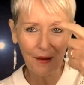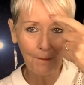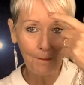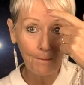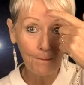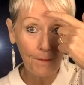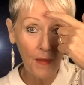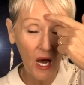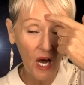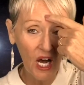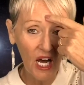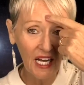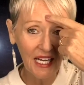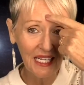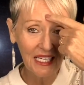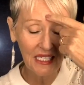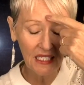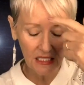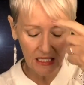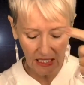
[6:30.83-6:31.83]

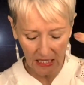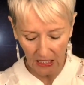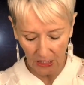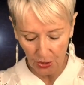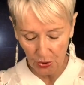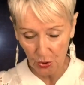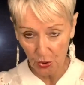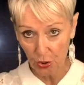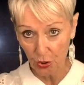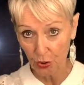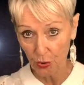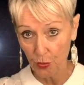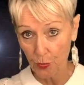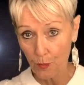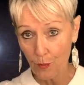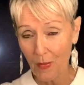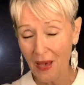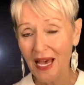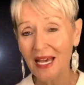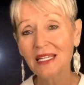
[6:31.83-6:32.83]
mind into
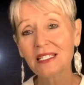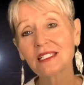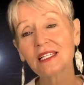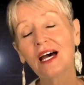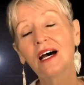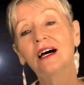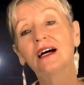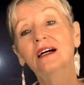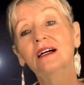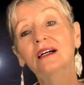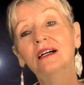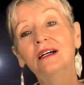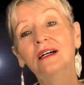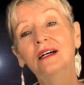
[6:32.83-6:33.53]
matter,